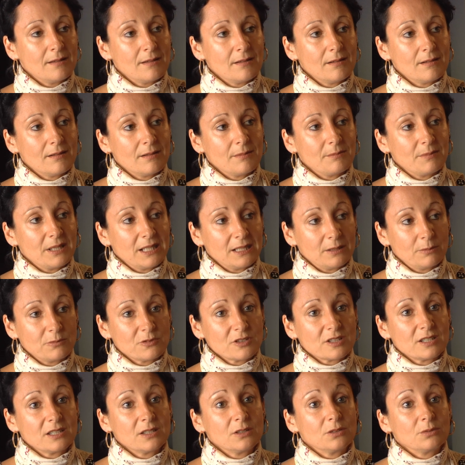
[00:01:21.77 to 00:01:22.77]
And
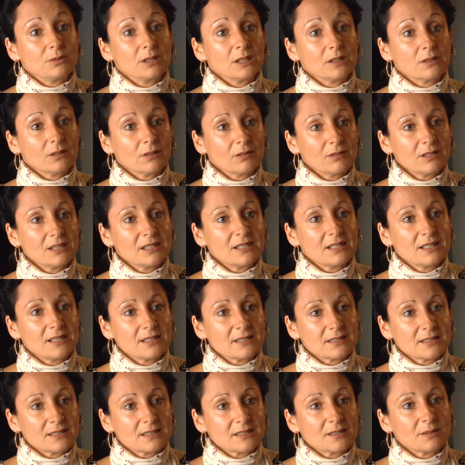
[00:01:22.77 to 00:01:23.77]
obviously during the
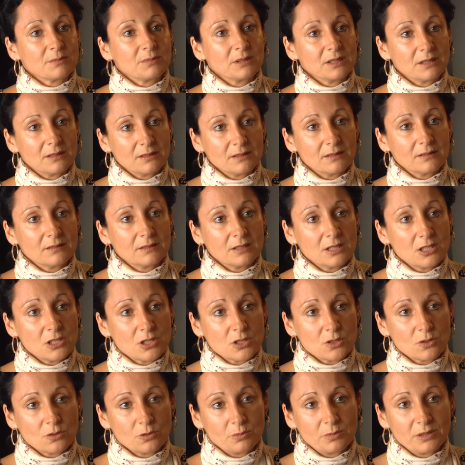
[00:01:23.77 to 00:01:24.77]
holidays it's a big
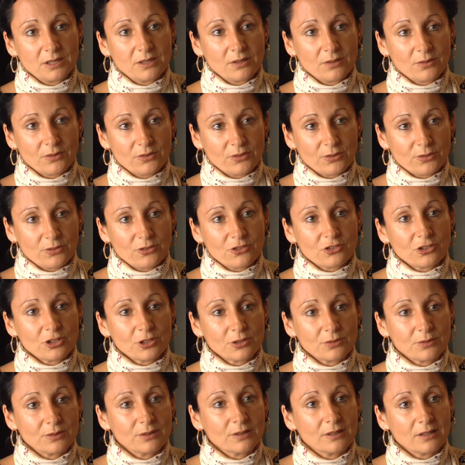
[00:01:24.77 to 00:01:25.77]
issue because those
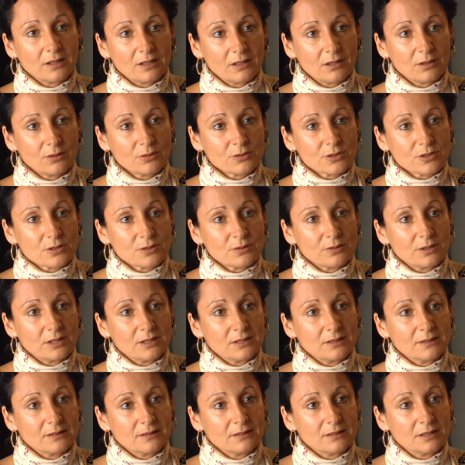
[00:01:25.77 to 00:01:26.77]
children are also
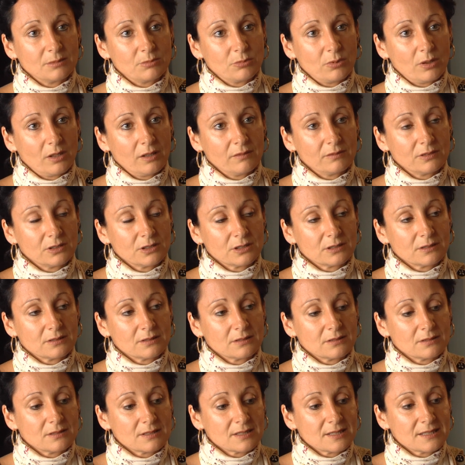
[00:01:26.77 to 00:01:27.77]
in a
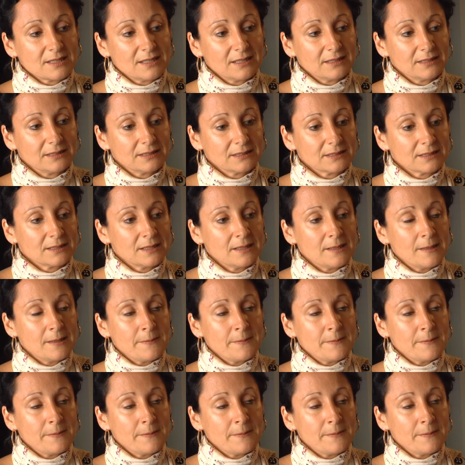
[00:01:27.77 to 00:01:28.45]
deprivation state.